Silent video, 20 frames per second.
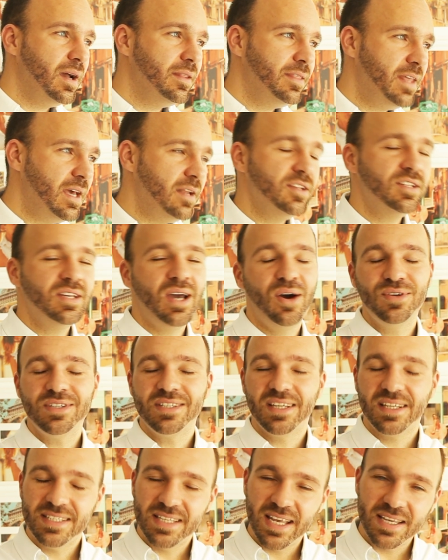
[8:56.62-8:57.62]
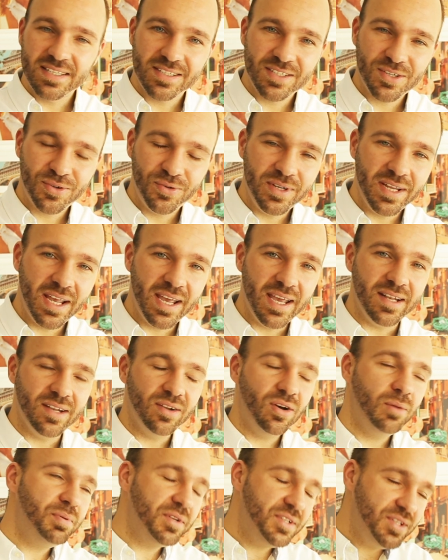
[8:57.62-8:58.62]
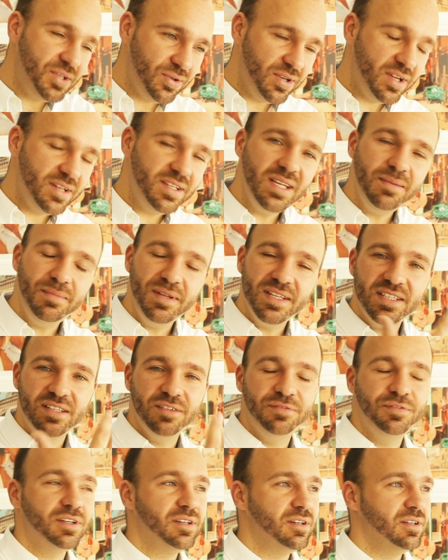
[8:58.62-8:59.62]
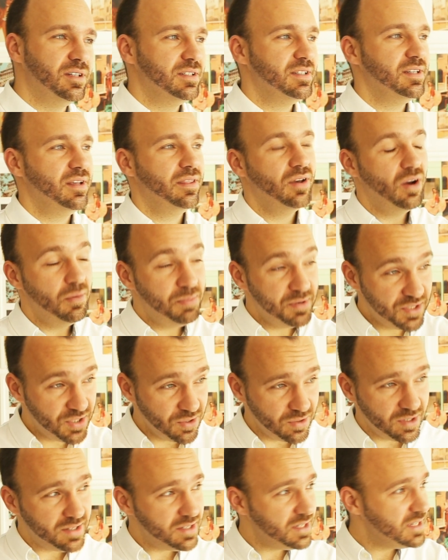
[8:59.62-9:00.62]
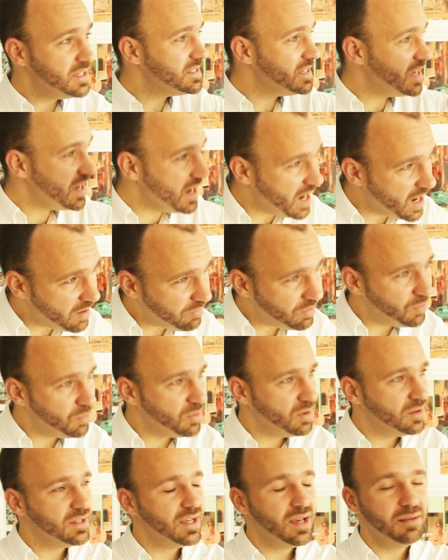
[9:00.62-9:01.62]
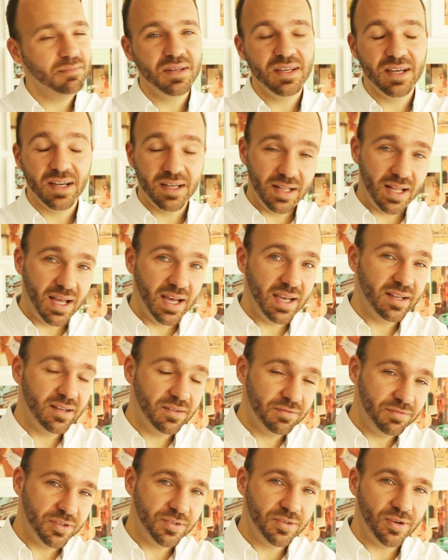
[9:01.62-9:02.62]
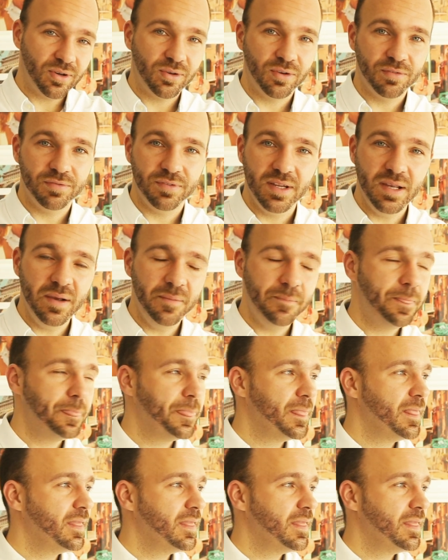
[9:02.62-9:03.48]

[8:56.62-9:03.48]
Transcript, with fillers: that is how success is created. Opportunity meets difficulty. The opportunity is everyone can be a client in photography.